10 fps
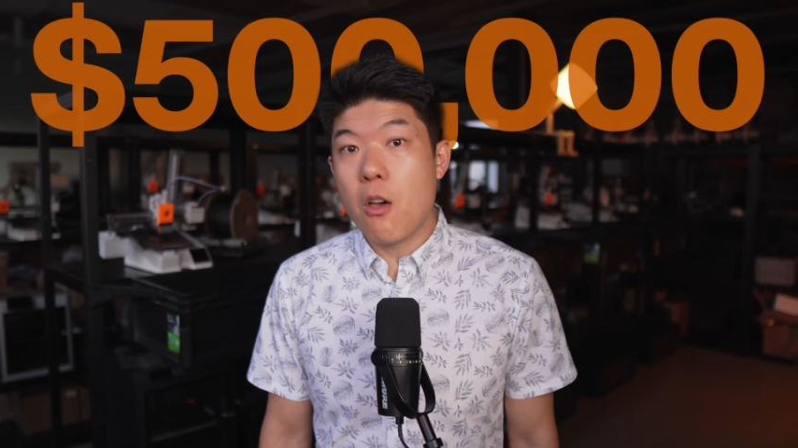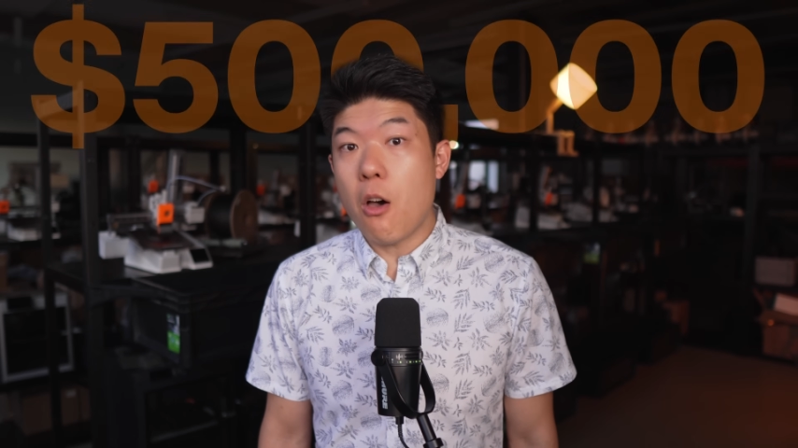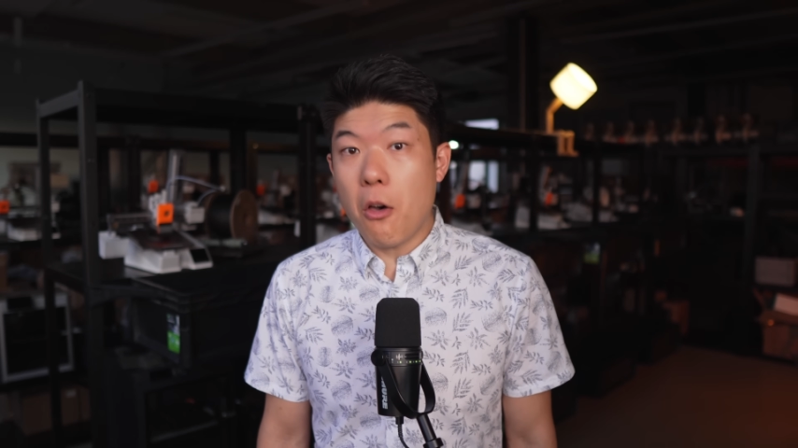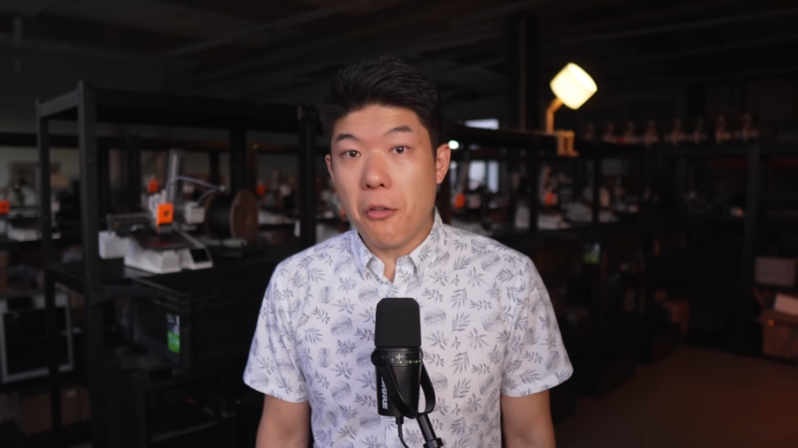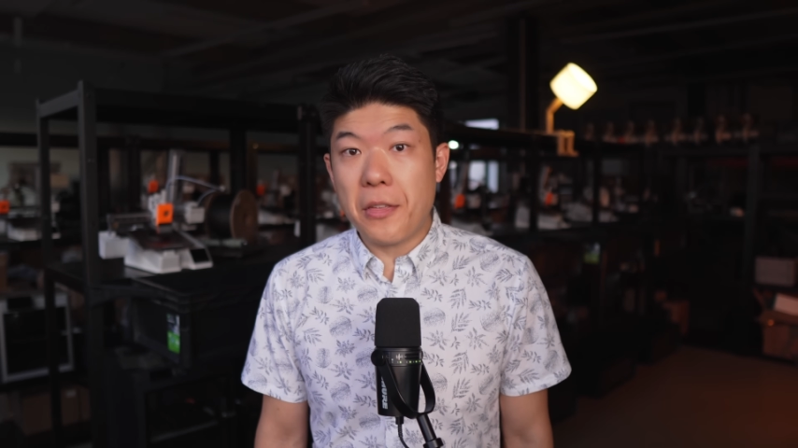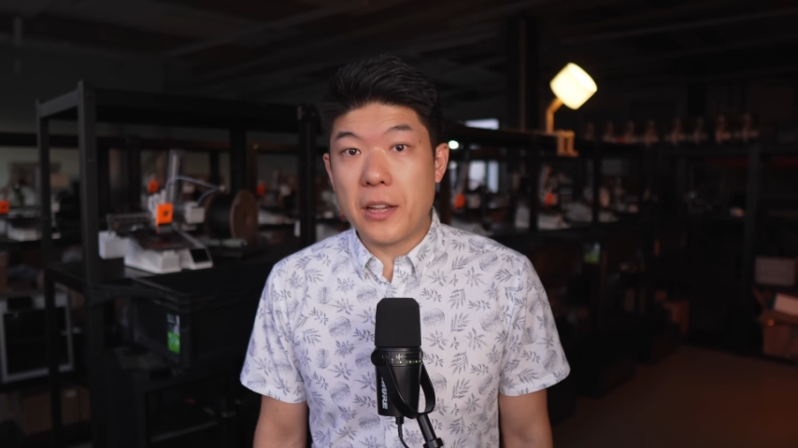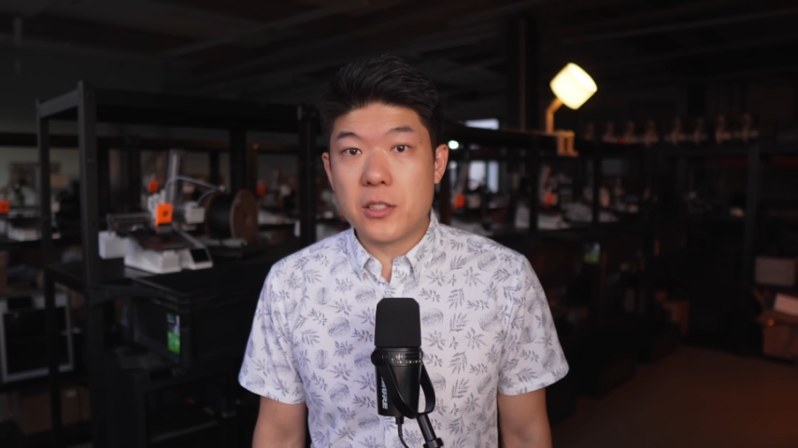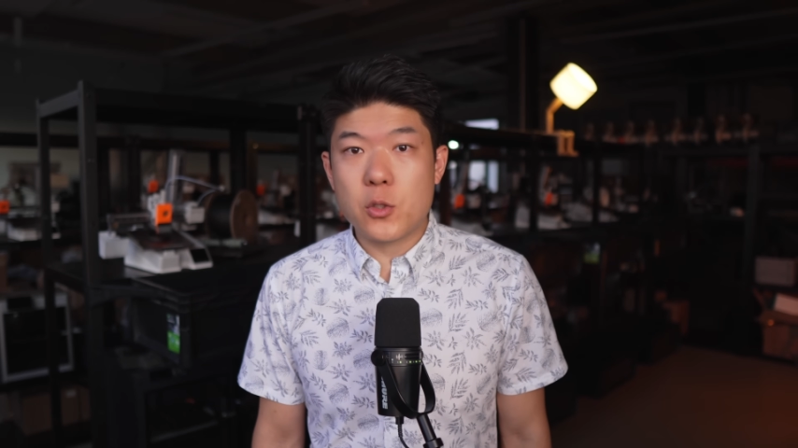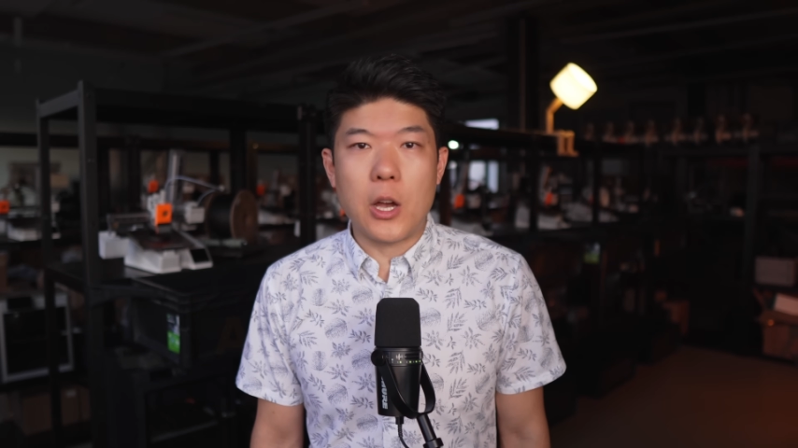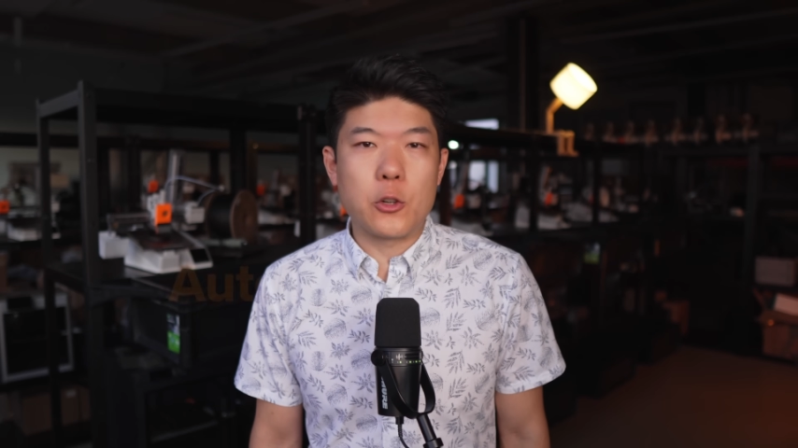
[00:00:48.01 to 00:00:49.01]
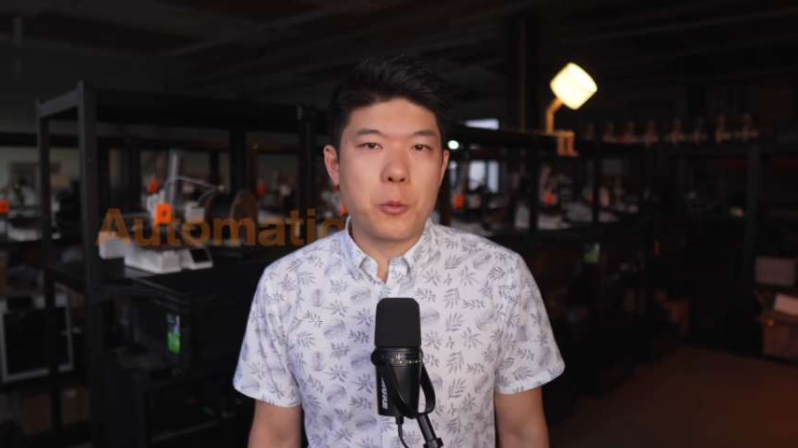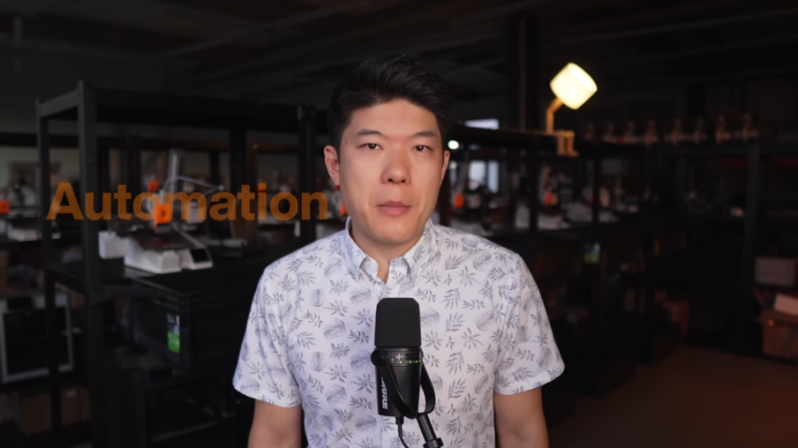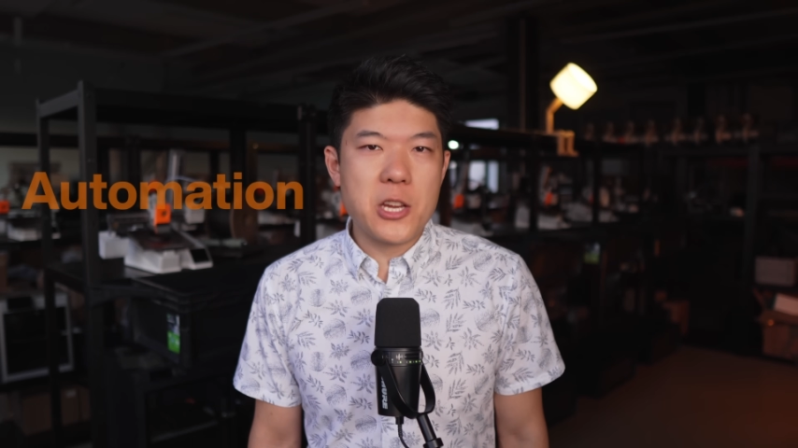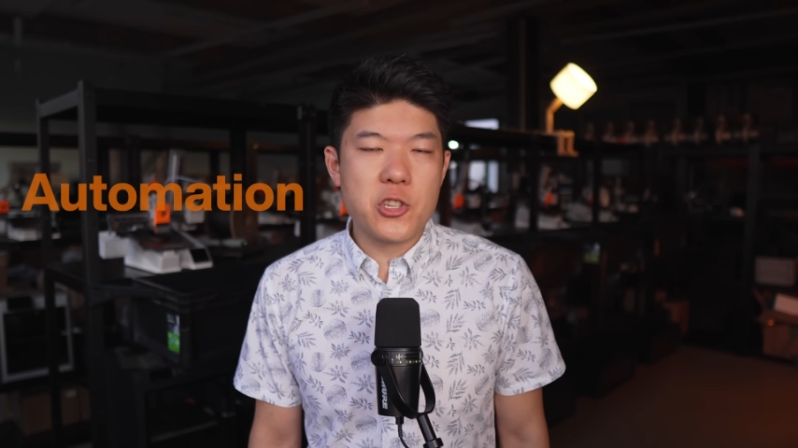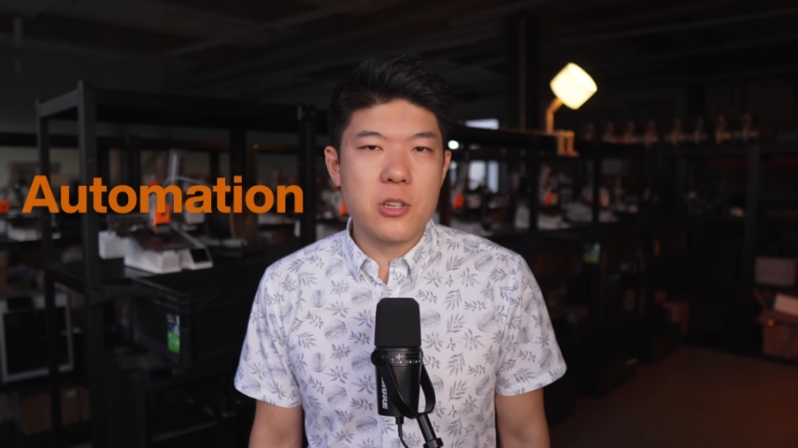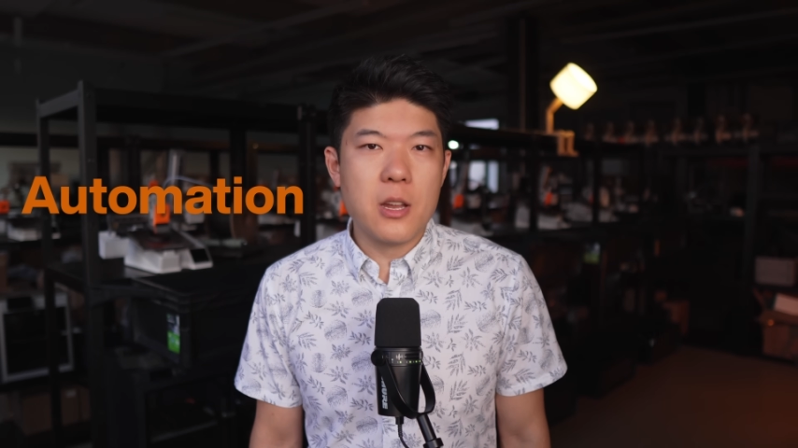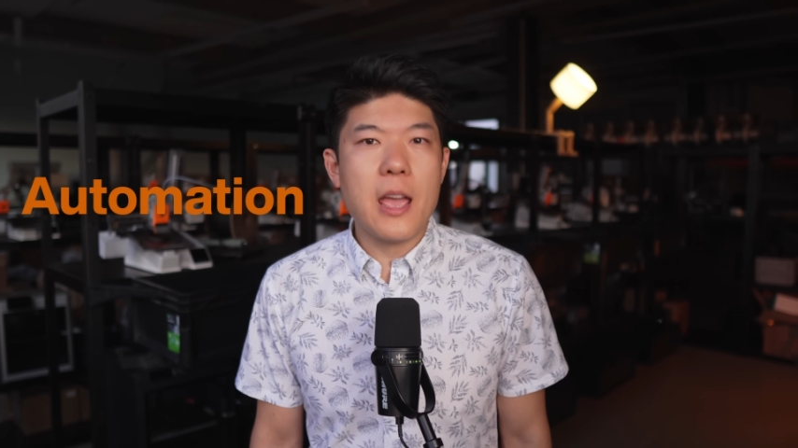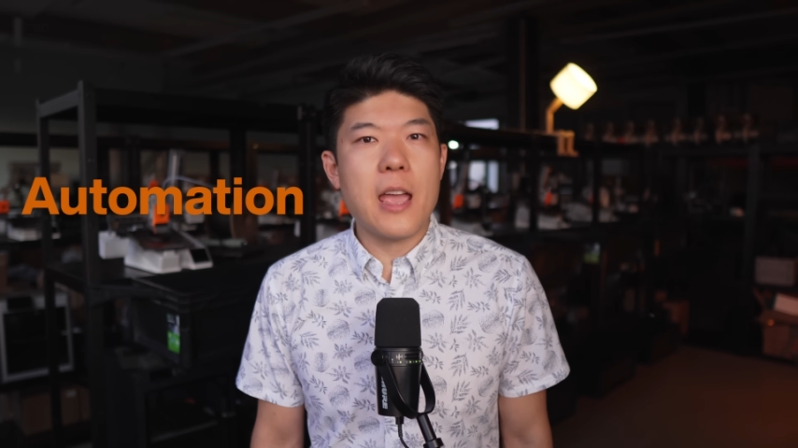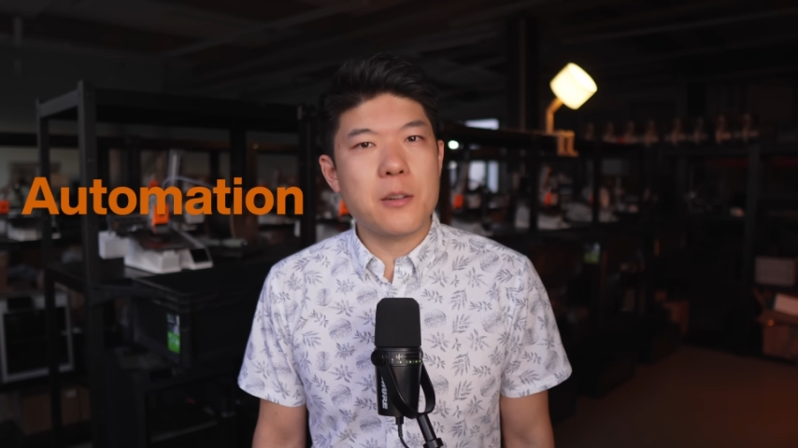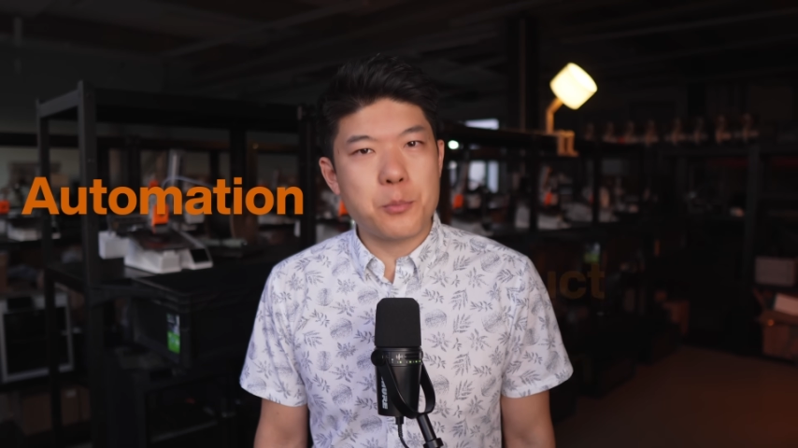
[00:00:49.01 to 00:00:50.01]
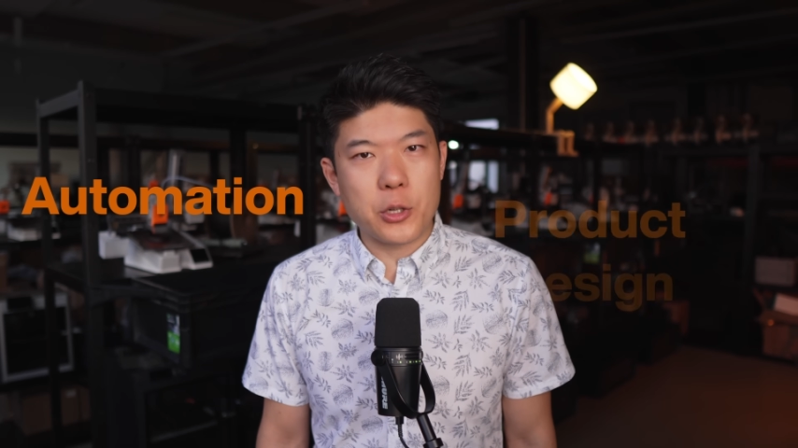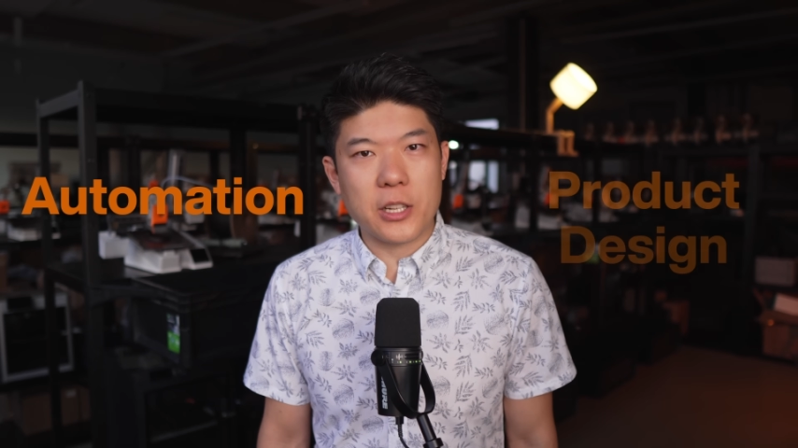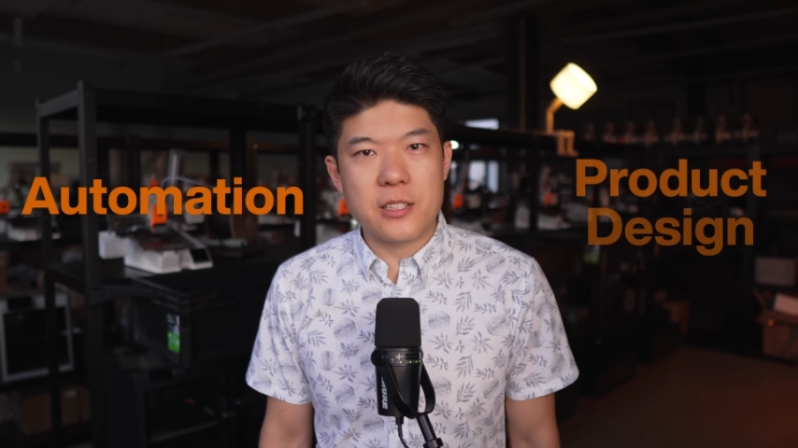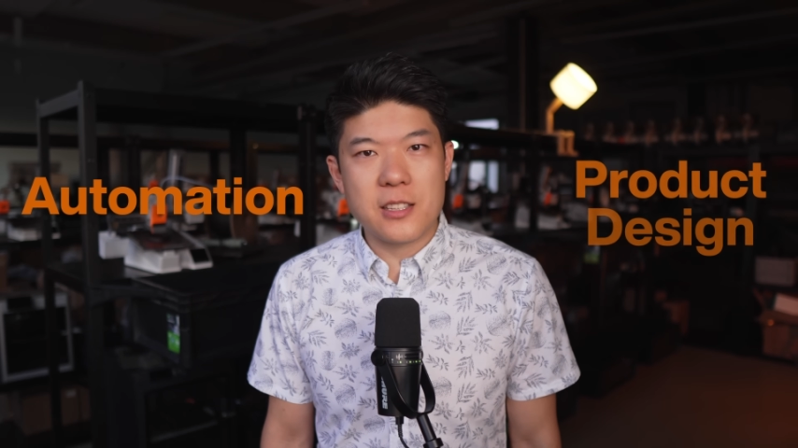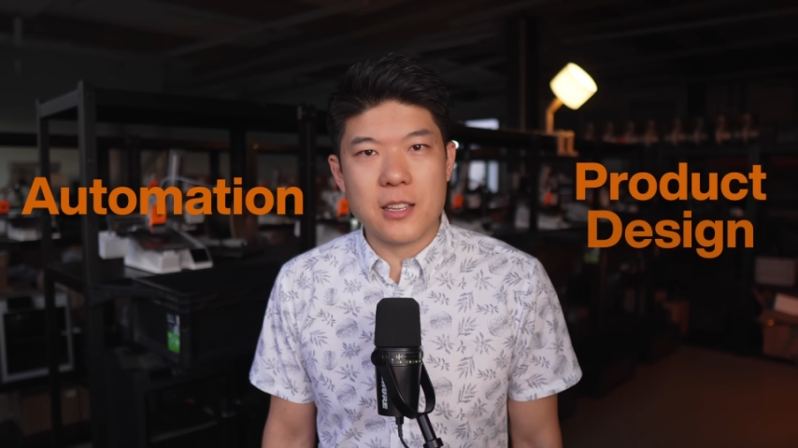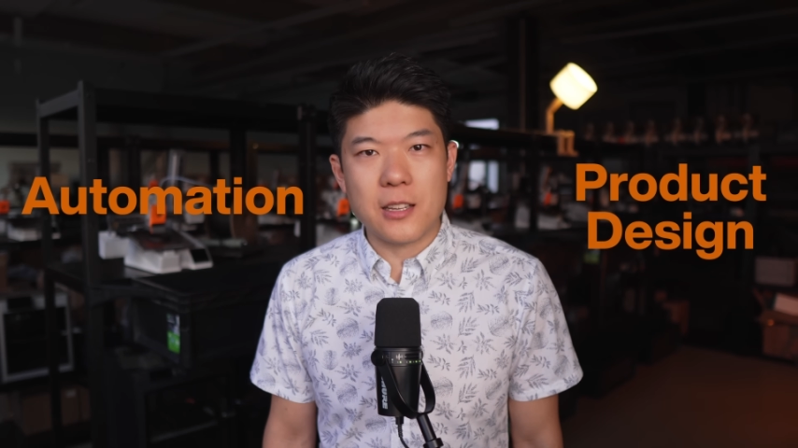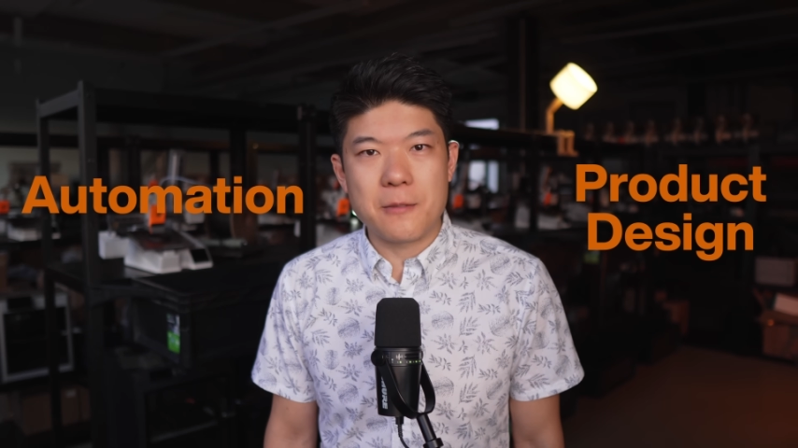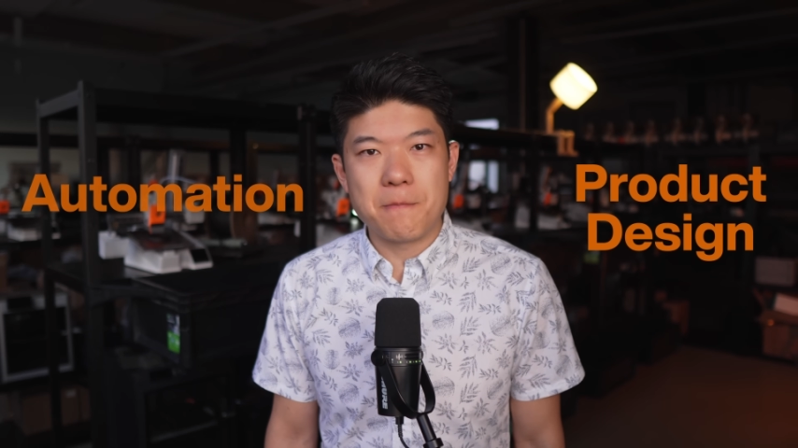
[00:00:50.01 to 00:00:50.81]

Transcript: all thanks to automation and product design.